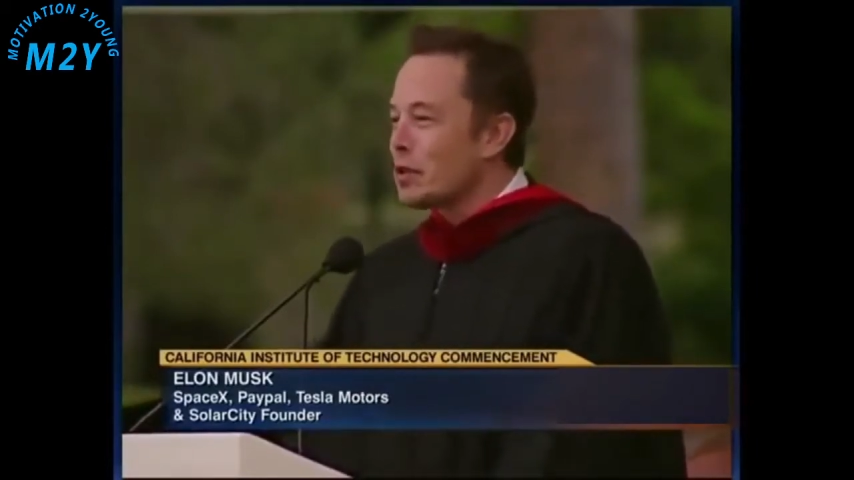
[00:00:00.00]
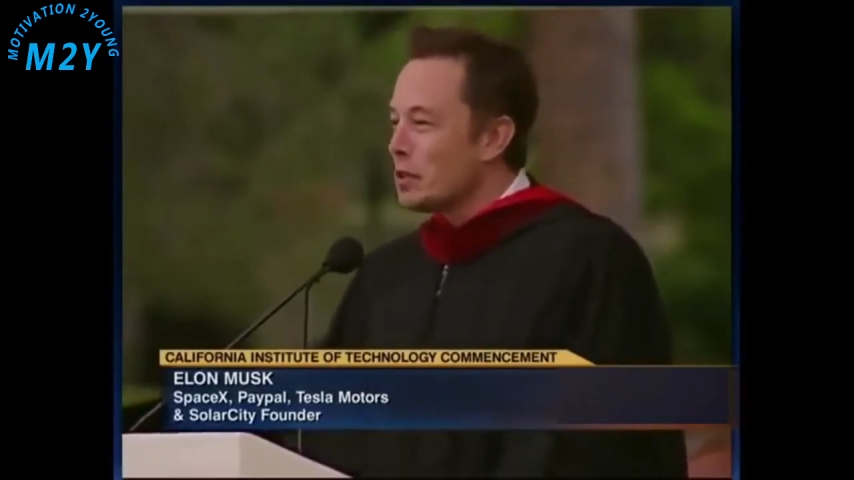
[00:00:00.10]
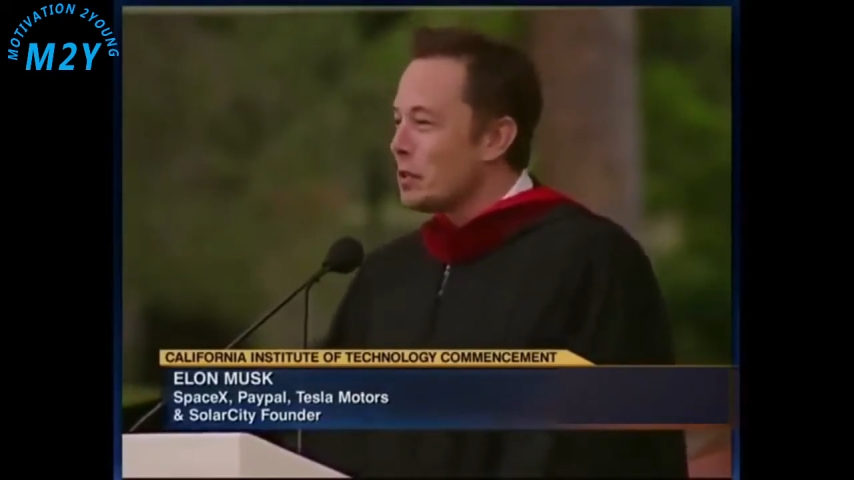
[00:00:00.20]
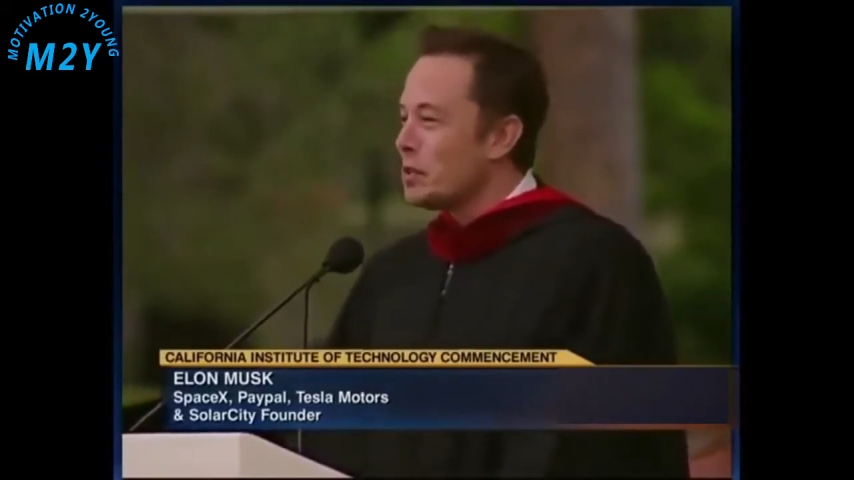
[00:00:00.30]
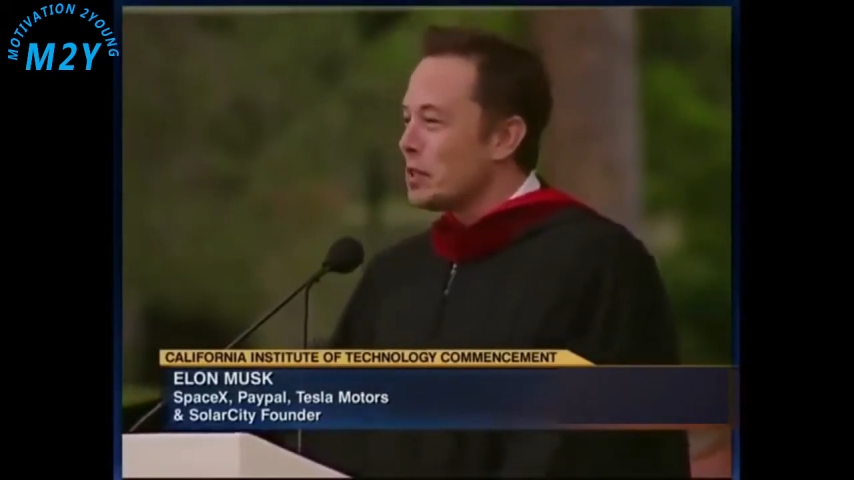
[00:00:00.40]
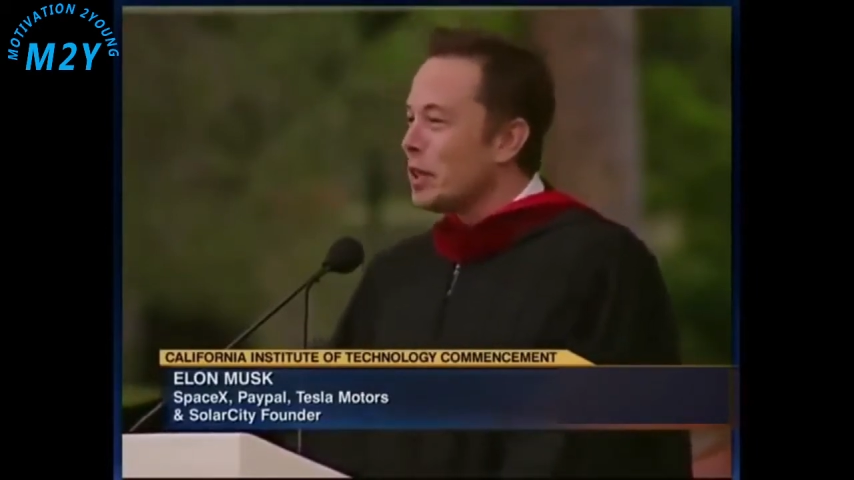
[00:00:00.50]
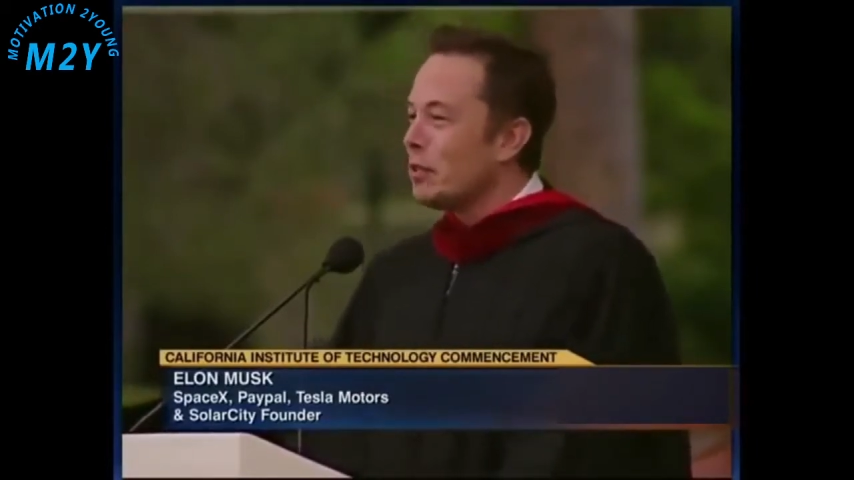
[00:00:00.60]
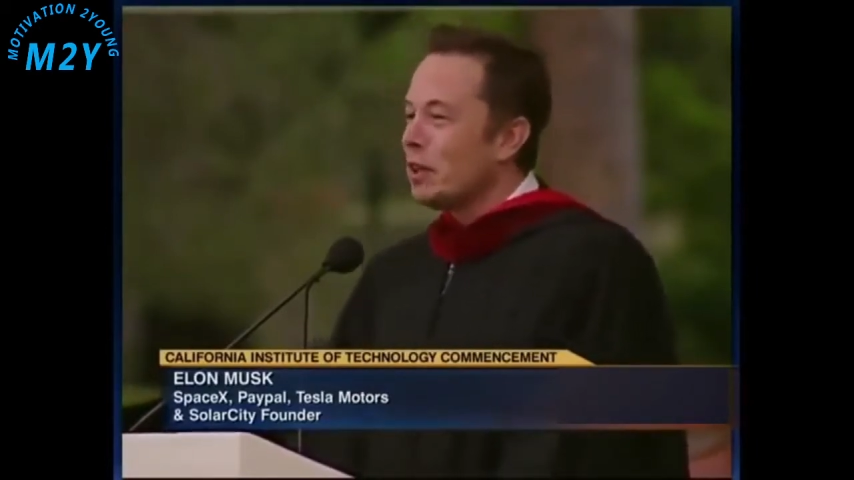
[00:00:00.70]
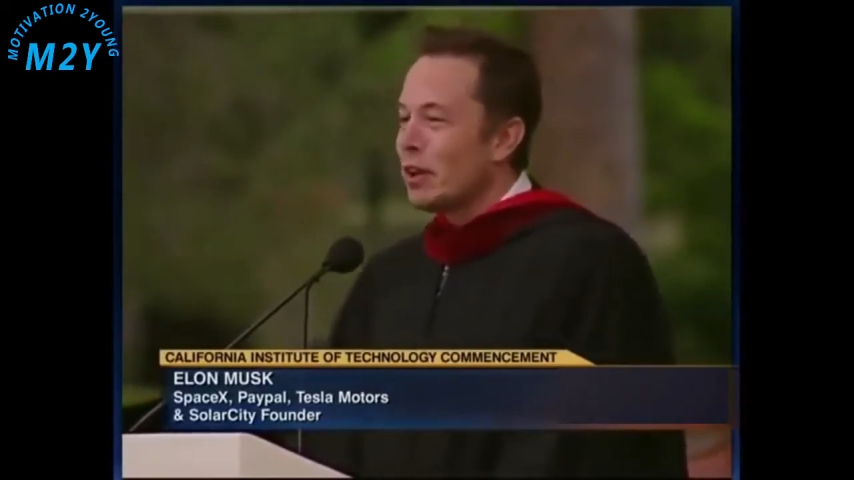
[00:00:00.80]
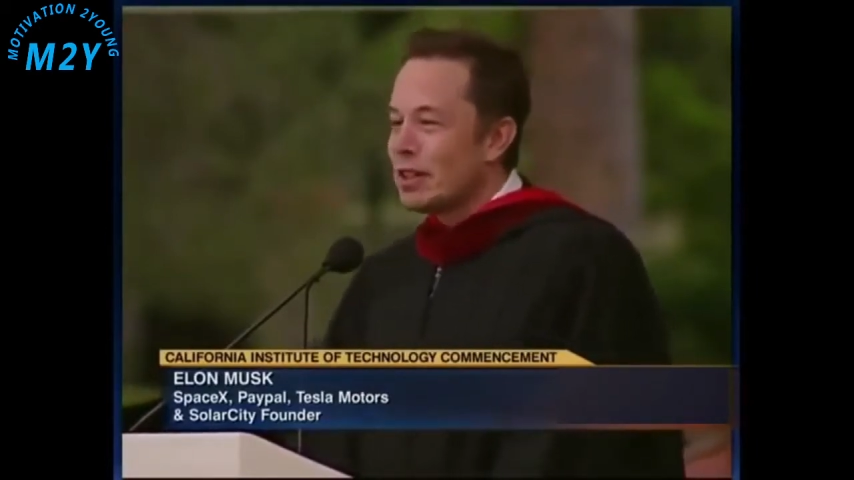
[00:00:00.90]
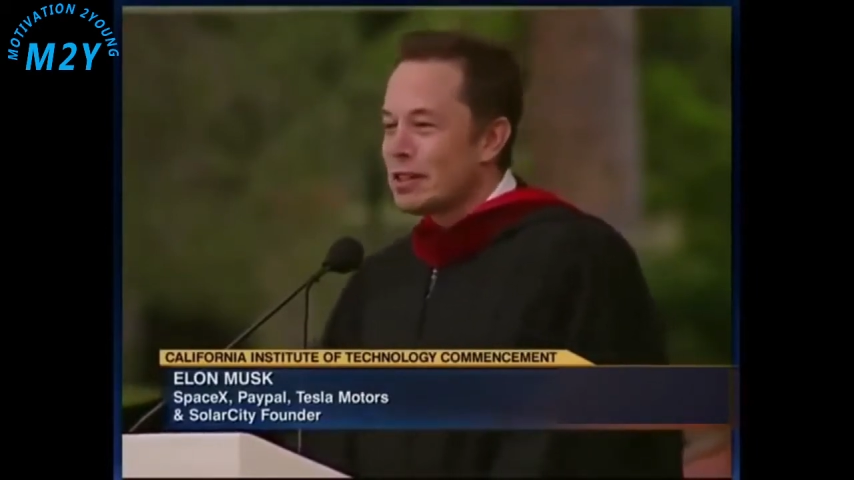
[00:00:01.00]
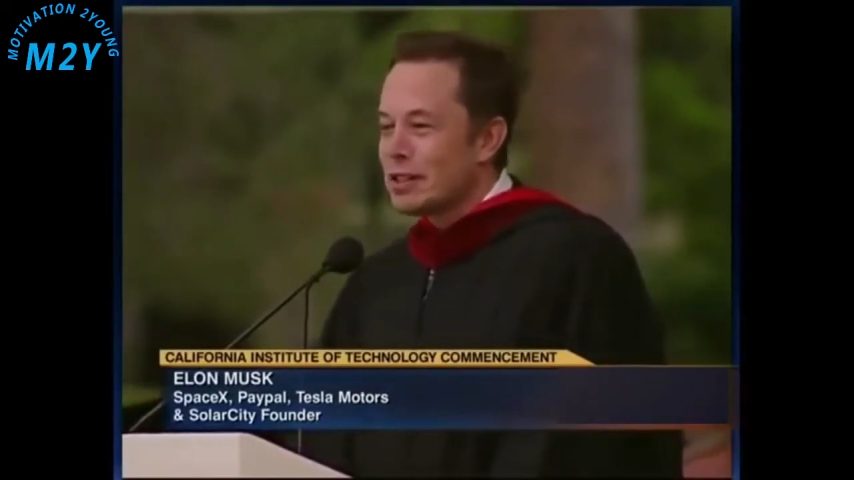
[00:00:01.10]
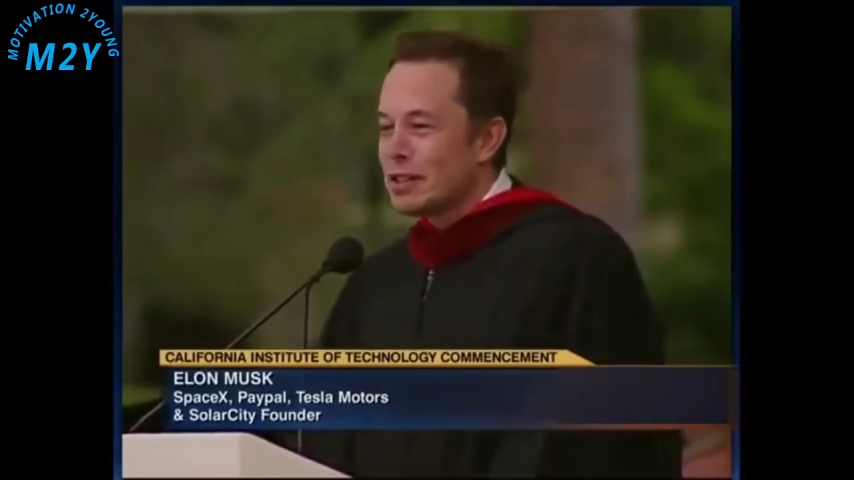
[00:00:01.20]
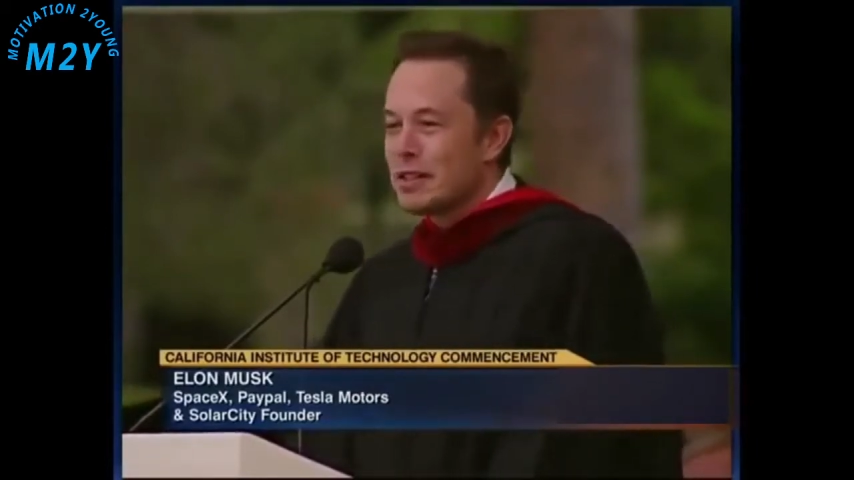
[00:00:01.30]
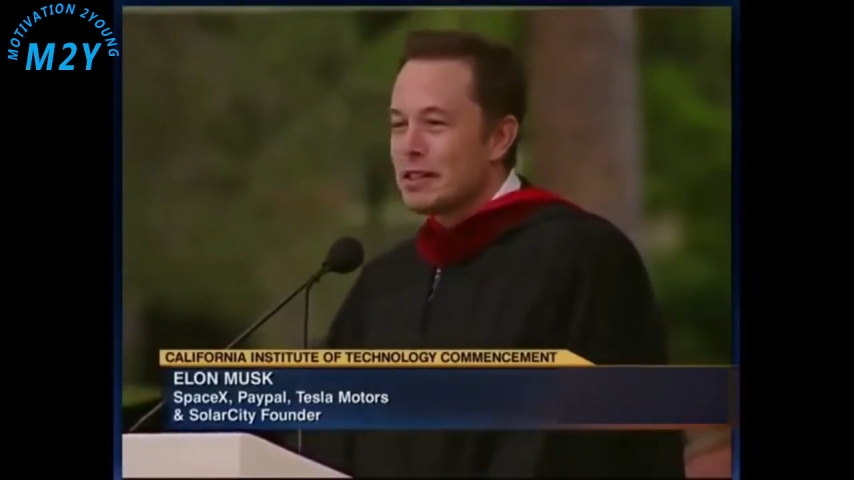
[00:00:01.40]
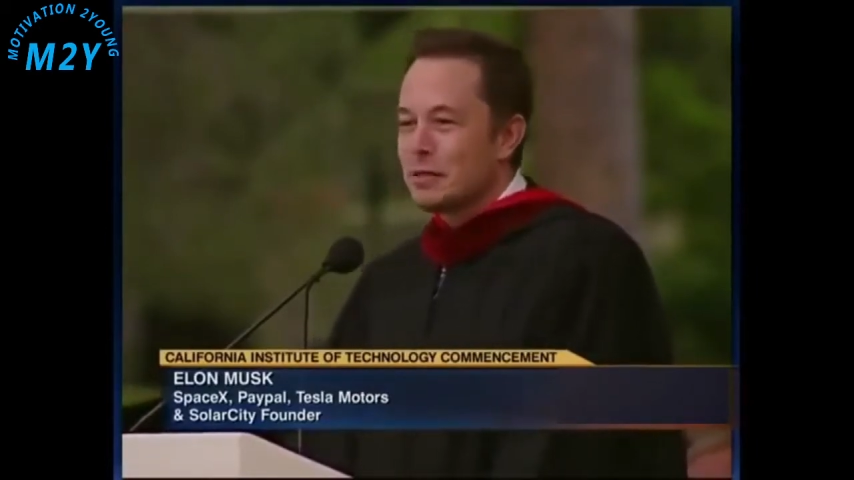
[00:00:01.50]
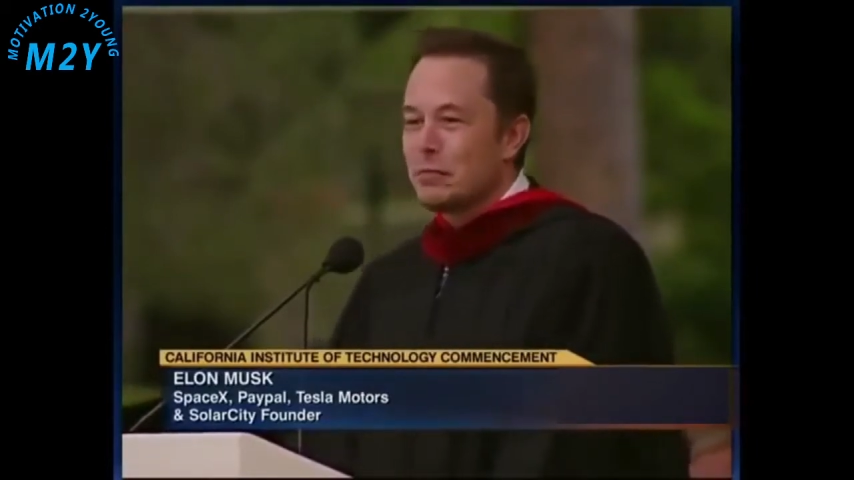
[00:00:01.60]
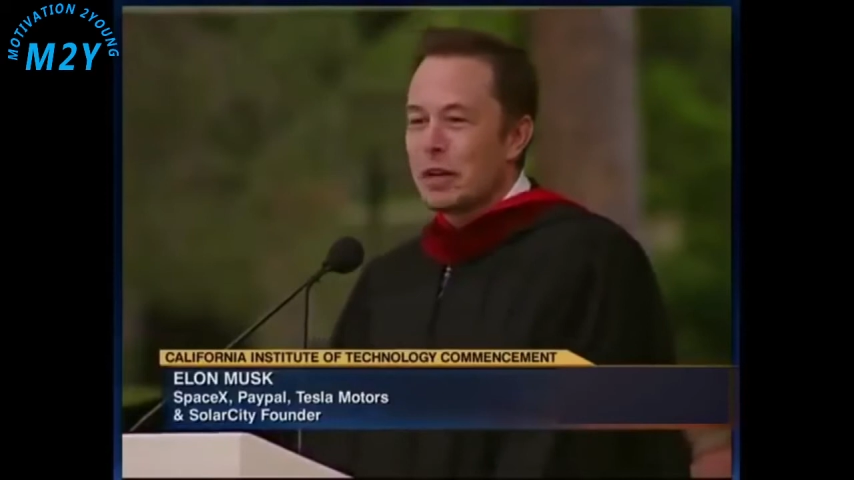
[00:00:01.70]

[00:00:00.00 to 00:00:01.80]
to see over long distances,